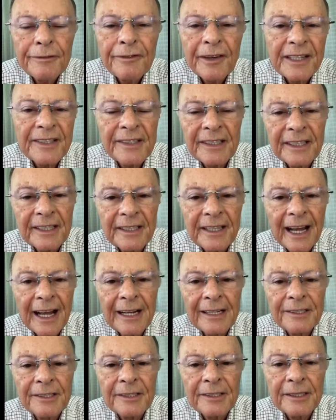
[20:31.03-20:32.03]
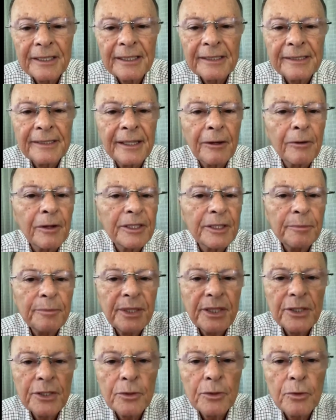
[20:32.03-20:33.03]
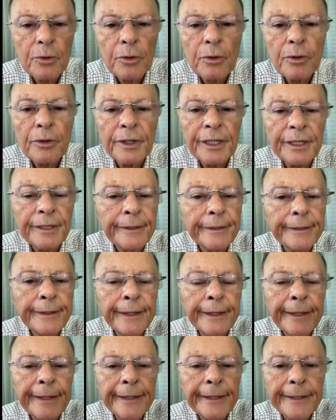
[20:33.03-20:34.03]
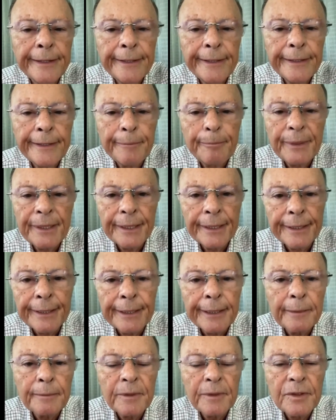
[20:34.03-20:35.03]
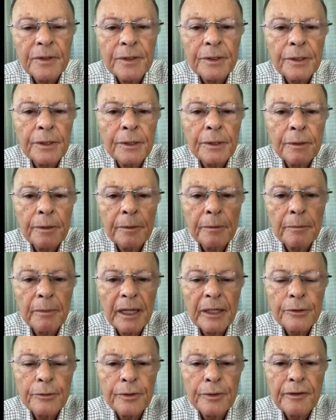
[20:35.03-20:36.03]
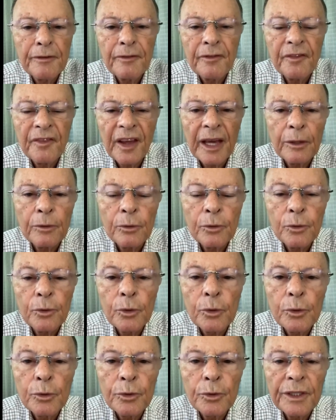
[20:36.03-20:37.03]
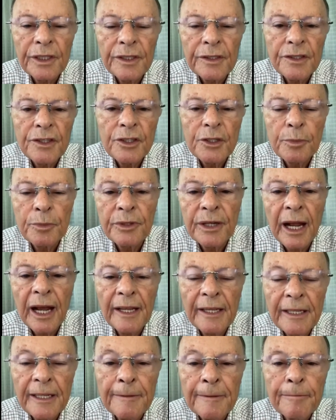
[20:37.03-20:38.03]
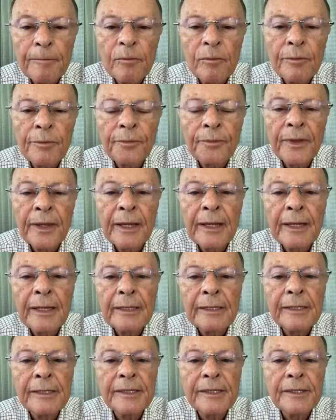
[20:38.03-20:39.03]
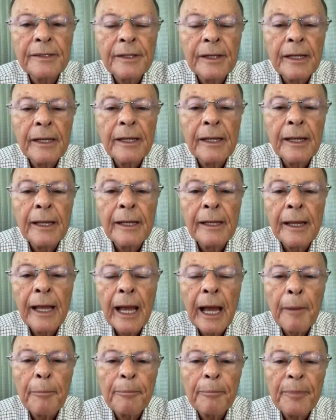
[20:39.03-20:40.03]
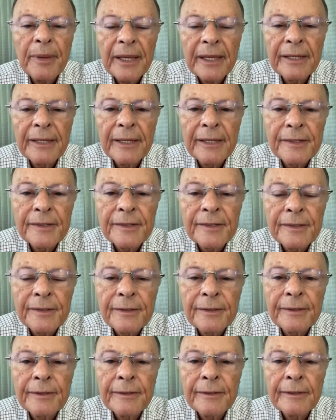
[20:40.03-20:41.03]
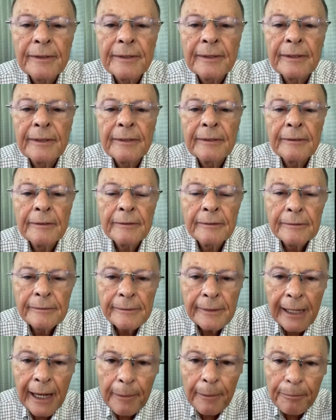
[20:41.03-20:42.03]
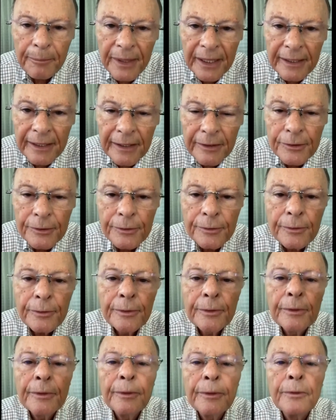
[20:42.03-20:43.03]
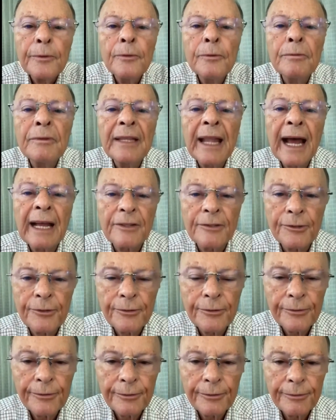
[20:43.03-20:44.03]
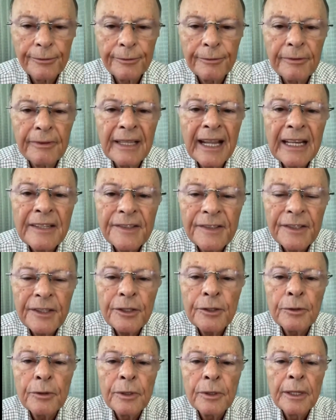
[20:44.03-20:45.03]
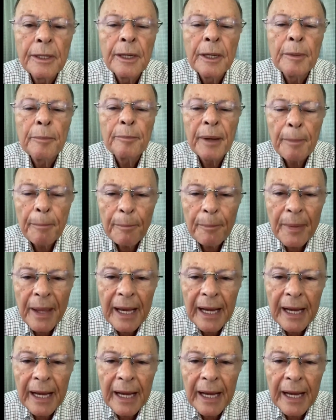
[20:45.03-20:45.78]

with many easy ways of making money, like Bitcoin and any sort of new currency that is coming out. That right there is just a small trap.